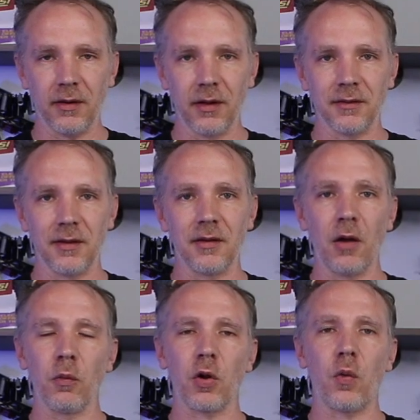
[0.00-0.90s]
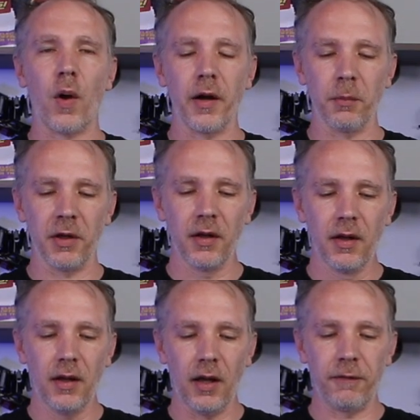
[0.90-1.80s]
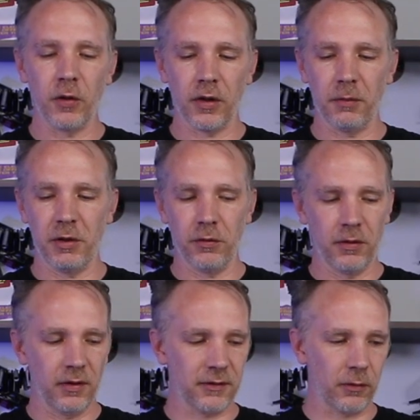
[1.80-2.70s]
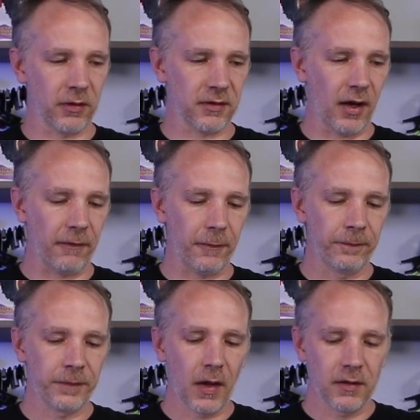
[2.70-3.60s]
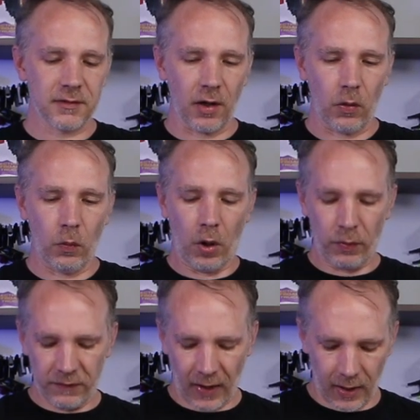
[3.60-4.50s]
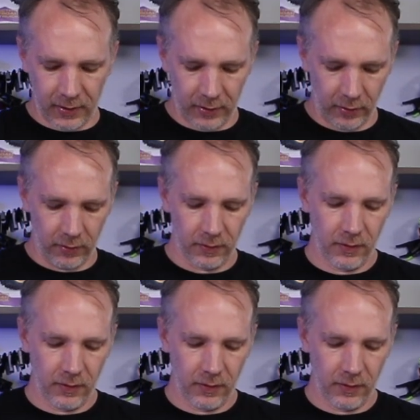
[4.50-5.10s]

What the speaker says: this is a requirement if you're going to be doing this sort of stuff. So what we've got here